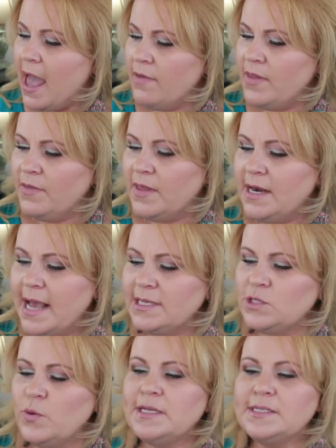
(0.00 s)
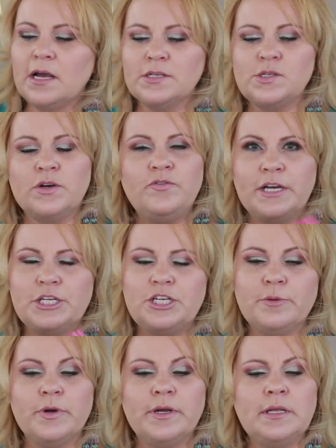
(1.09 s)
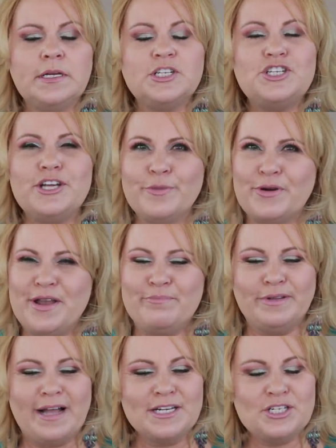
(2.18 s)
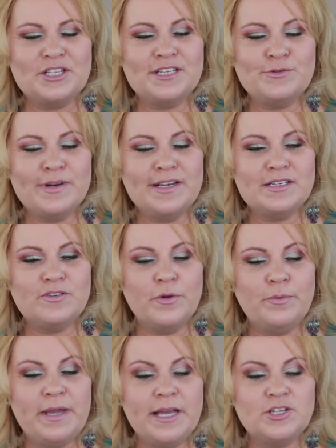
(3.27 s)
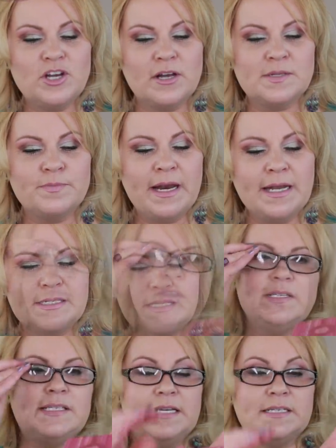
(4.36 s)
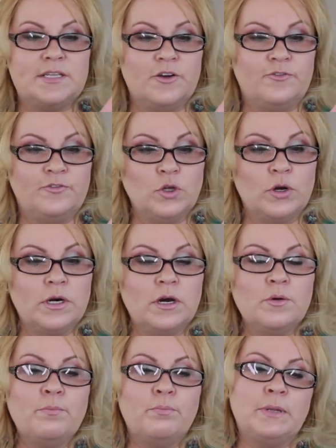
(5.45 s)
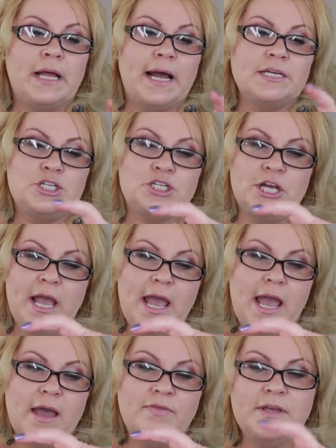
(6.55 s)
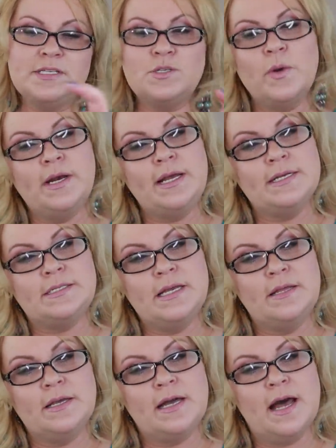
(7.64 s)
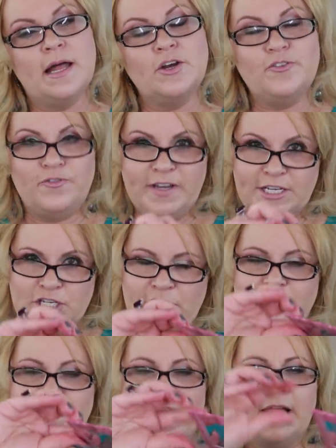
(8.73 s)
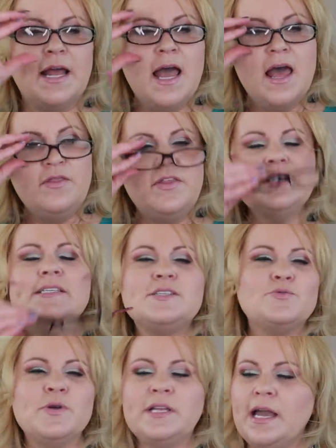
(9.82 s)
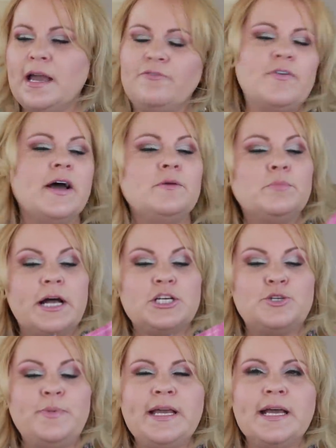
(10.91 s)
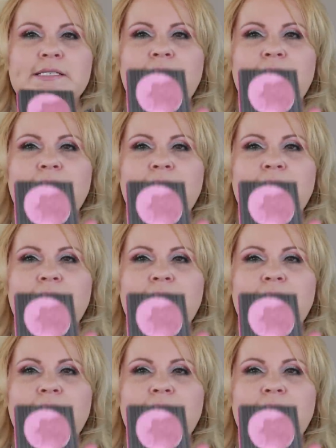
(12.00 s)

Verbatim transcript: And then the next one is also a very shimmery, shimmery blush. This one is from BH Cosmetics. This is their Floral Blush, and this one is in the color Fiji Fun. This is really a fun blush because